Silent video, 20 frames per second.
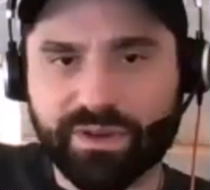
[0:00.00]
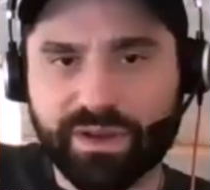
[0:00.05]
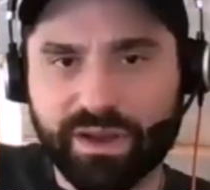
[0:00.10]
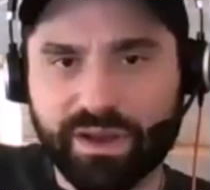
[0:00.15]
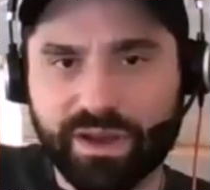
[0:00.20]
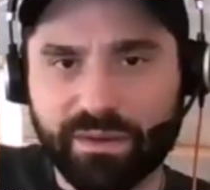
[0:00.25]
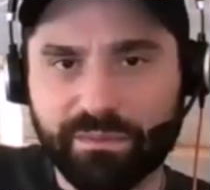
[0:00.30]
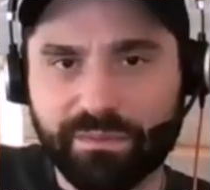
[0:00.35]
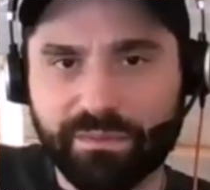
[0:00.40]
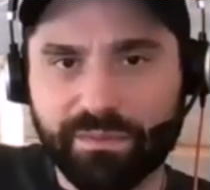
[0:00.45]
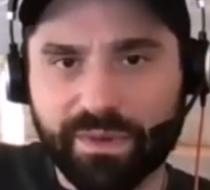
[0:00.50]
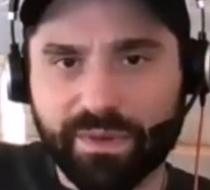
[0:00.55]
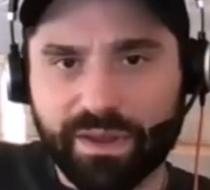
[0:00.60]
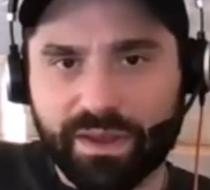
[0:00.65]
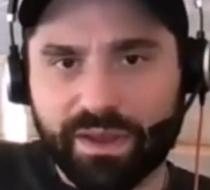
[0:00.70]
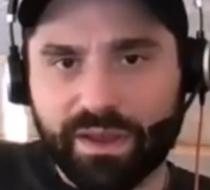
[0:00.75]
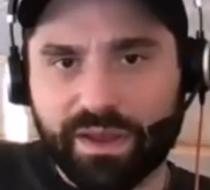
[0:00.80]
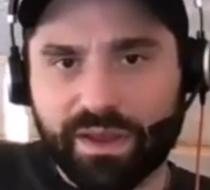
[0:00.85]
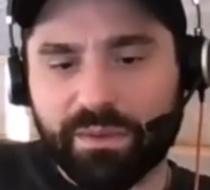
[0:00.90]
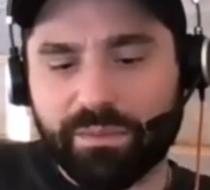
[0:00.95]
Um,
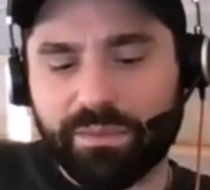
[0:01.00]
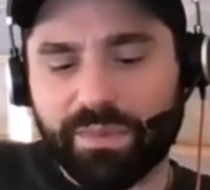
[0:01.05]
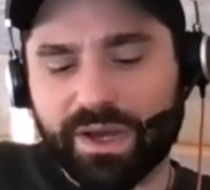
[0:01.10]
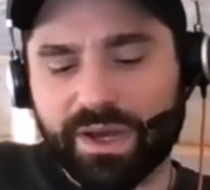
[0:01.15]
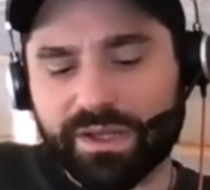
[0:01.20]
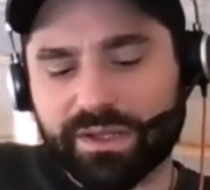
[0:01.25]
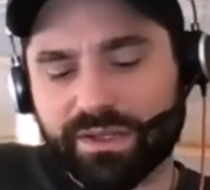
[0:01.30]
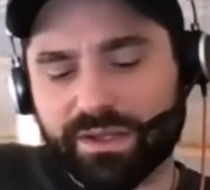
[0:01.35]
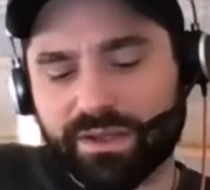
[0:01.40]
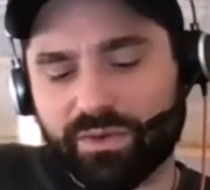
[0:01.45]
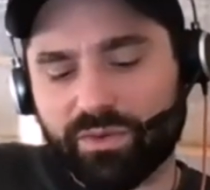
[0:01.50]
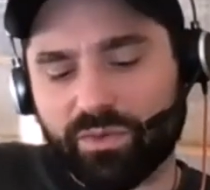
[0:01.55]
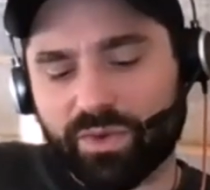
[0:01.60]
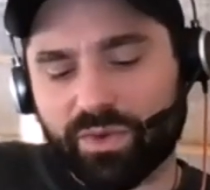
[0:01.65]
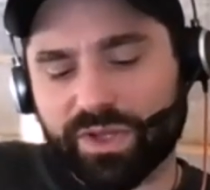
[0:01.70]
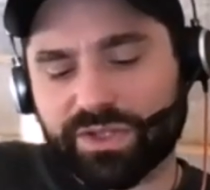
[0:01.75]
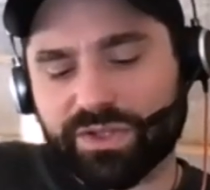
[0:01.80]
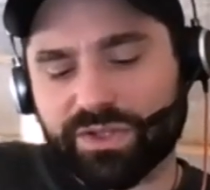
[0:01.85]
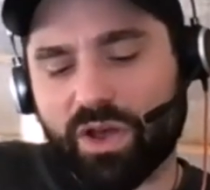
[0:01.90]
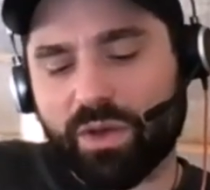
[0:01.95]
but
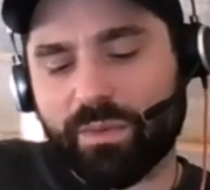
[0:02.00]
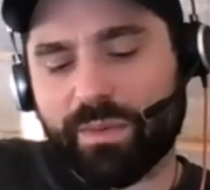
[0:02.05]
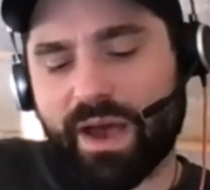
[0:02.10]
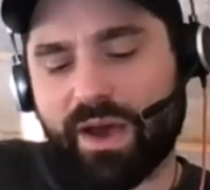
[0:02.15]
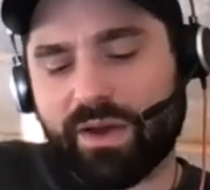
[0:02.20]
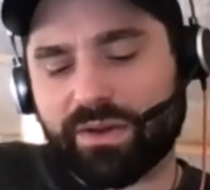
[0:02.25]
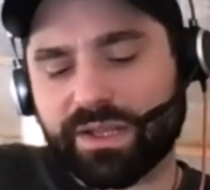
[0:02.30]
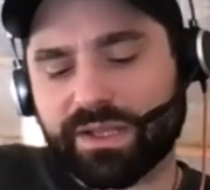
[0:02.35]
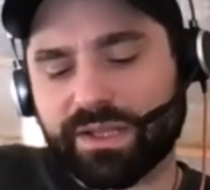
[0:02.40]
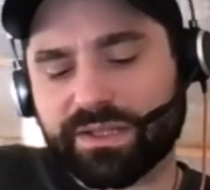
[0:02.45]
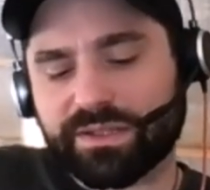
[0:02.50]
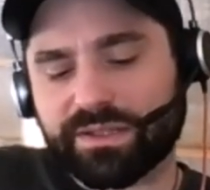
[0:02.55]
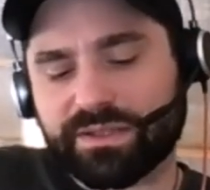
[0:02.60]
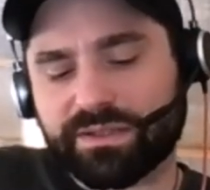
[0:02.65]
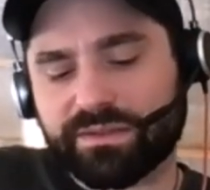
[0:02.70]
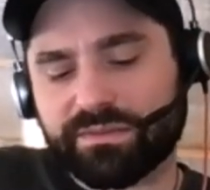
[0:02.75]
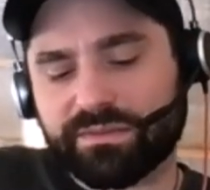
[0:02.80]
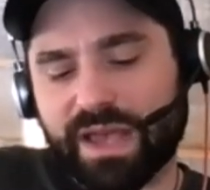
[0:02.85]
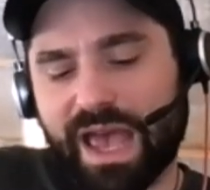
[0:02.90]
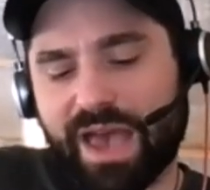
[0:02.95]
what it's all about
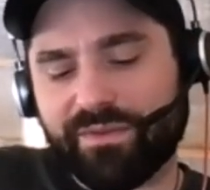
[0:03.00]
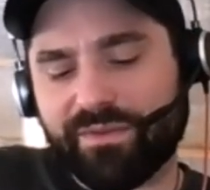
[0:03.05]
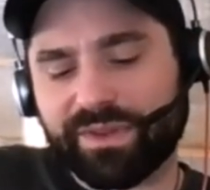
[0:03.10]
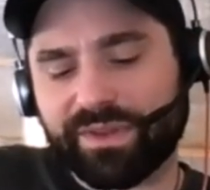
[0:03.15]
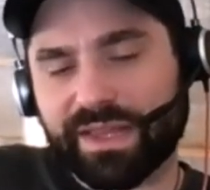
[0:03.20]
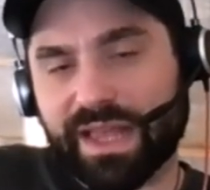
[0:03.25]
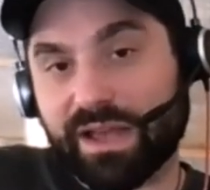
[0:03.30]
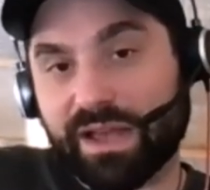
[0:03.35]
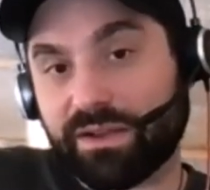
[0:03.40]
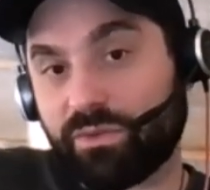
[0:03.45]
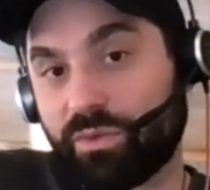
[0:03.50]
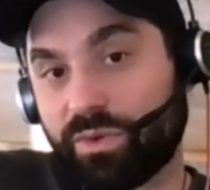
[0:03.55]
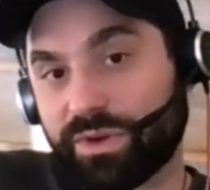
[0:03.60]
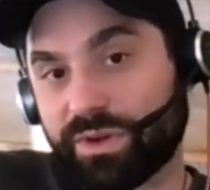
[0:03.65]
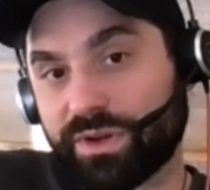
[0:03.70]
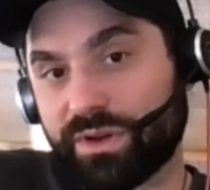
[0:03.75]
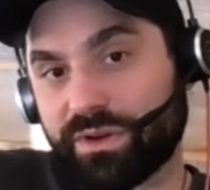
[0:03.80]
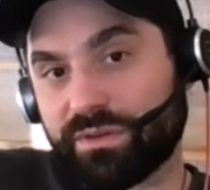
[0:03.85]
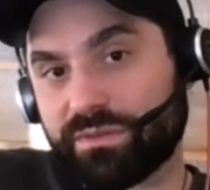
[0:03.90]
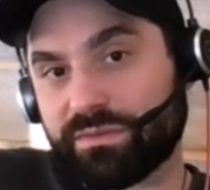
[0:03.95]
is having that
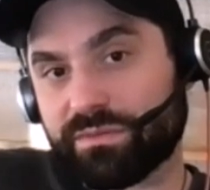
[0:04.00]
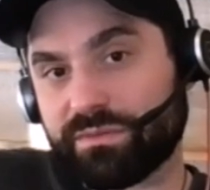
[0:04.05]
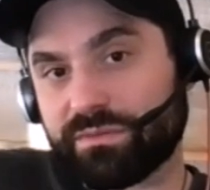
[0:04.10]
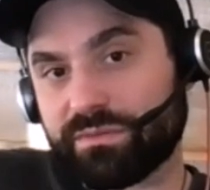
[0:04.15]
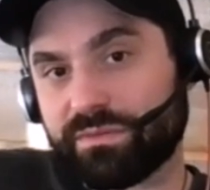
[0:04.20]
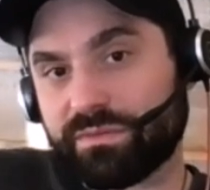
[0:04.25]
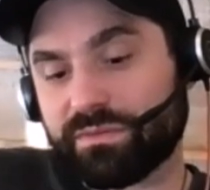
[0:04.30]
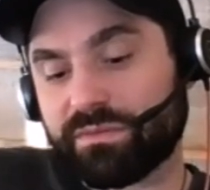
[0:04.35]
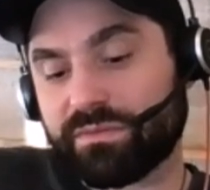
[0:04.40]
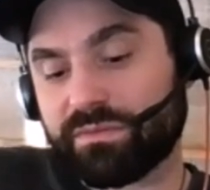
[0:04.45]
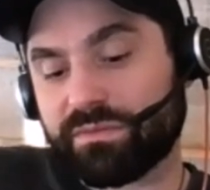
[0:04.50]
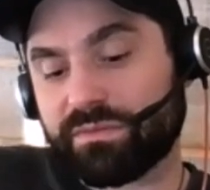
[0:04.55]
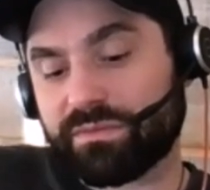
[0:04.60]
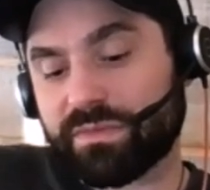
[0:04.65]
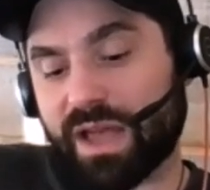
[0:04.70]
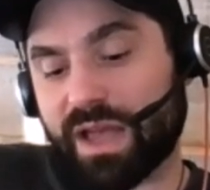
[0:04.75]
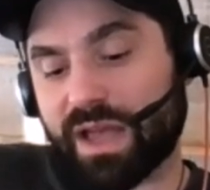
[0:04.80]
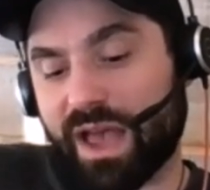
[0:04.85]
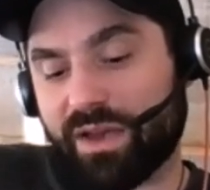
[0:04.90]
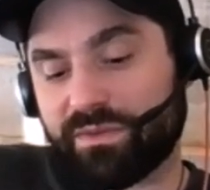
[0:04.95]
order
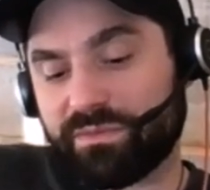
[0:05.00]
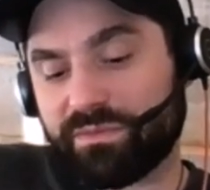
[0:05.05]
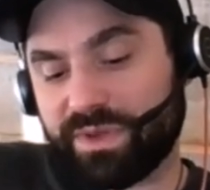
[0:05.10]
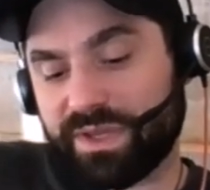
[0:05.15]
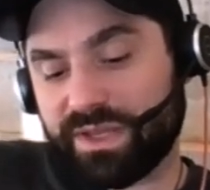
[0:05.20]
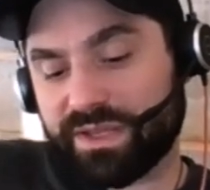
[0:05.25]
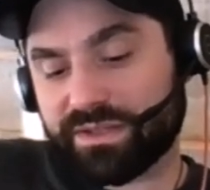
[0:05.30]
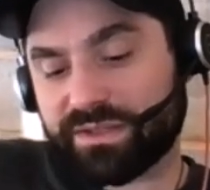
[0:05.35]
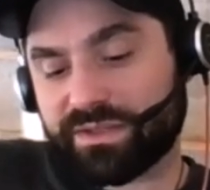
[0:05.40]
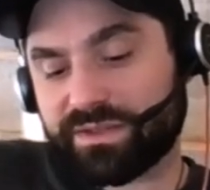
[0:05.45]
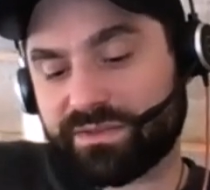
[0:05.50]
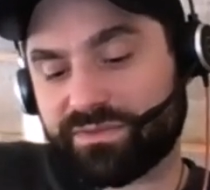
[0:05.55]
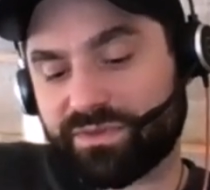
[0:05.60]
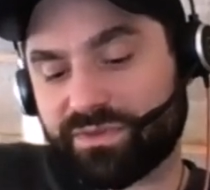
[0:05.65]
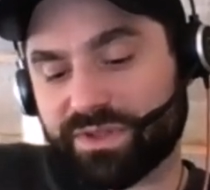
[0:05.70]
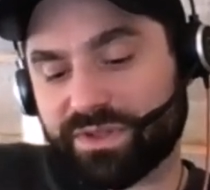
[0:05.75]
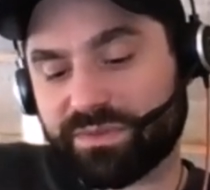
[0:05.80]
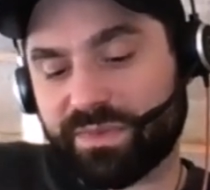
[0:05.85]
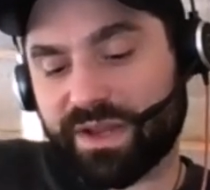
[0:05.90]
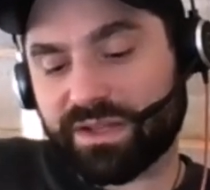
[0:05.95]
have be as
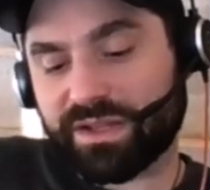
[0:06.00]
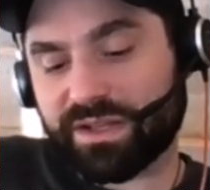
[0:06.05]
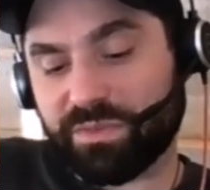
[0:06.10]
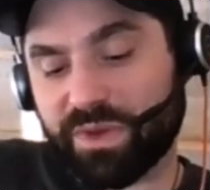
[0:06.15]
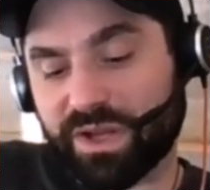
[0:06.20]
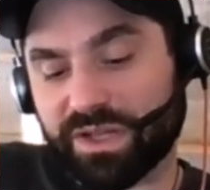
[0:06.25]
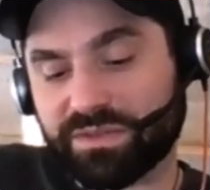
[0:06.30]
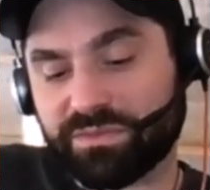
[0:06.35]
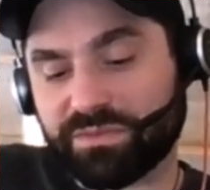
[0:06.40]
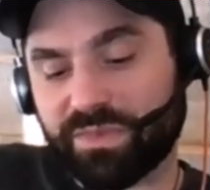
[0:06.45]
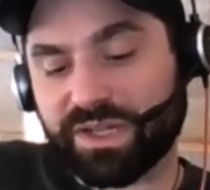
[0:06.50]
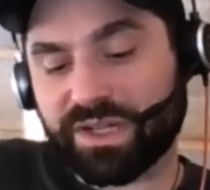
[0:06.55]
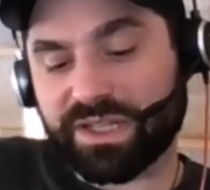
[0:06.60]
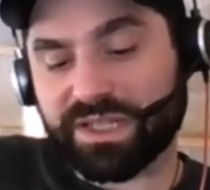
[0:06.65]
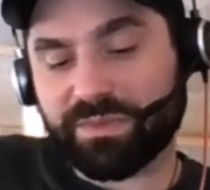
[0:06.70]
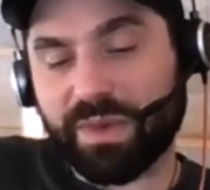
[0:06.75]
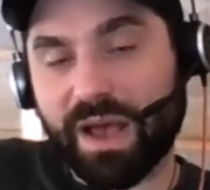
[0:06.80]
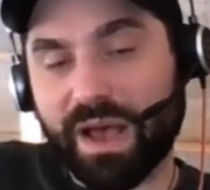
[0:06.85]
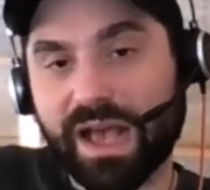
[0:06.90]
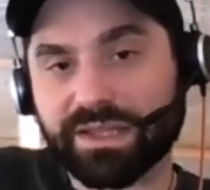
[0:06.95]
for as much money
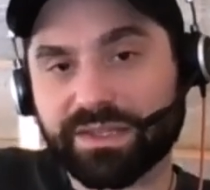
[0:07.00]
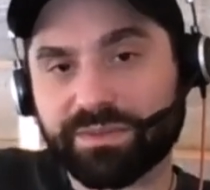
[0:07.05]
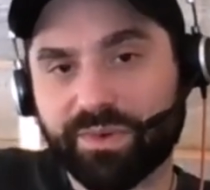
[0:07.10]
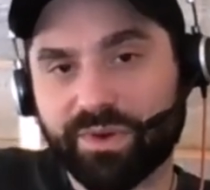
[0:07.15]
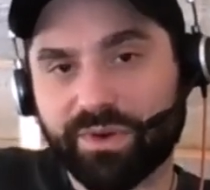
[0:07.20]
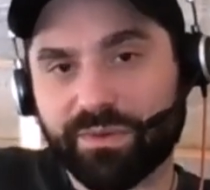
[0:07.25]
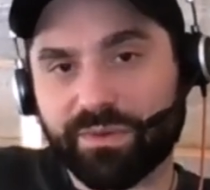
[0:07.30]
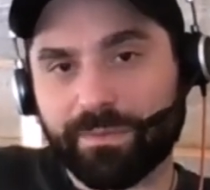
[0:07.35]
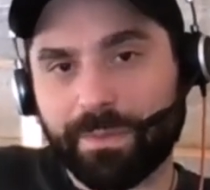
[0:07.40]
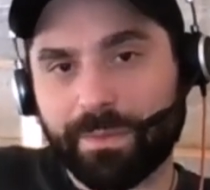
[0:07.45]
as possible